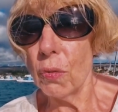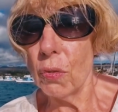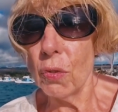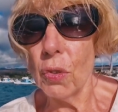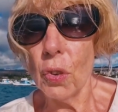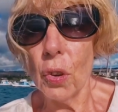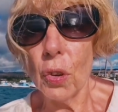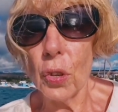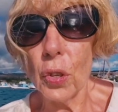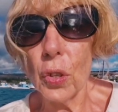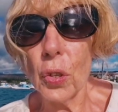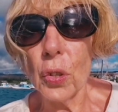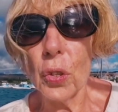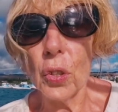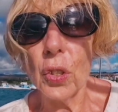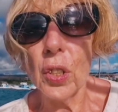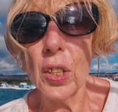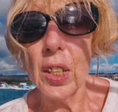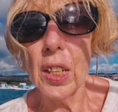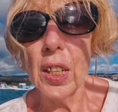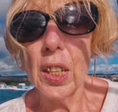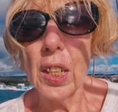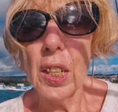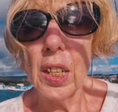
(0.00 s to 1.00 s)
not a good
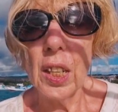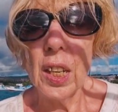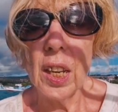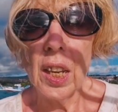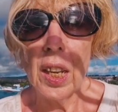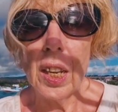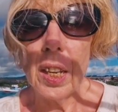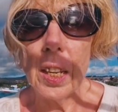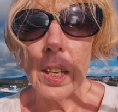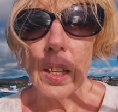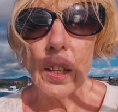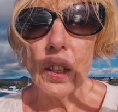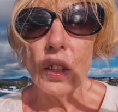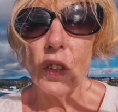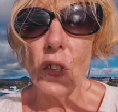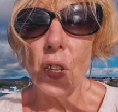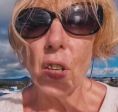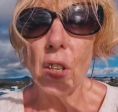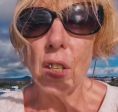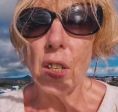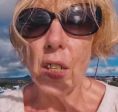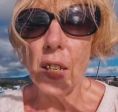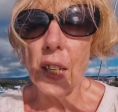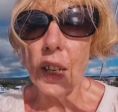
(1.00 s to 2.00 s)

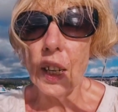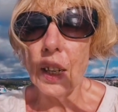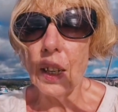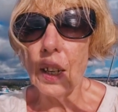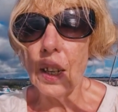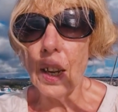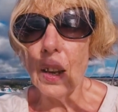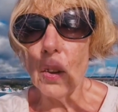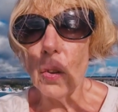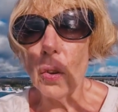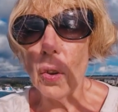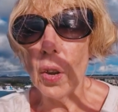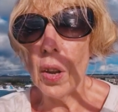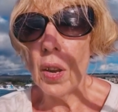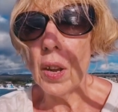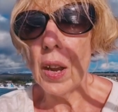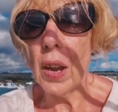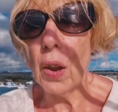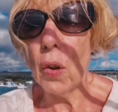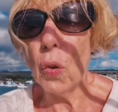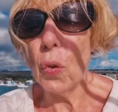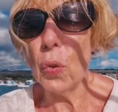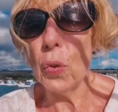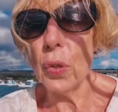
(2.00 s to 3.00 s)
journey here. And
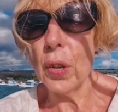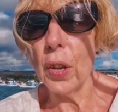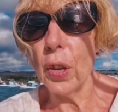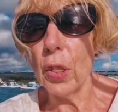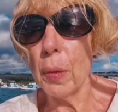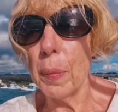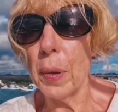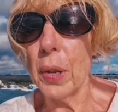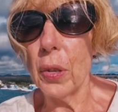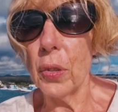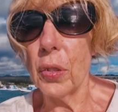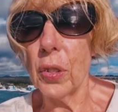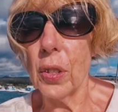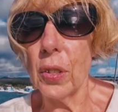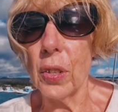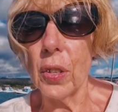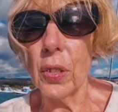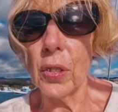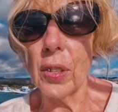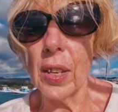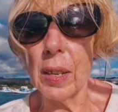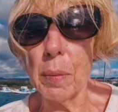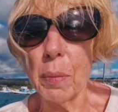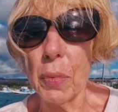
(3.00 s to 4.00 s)
all the other boats did the
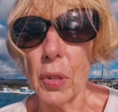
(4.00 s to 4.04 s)
same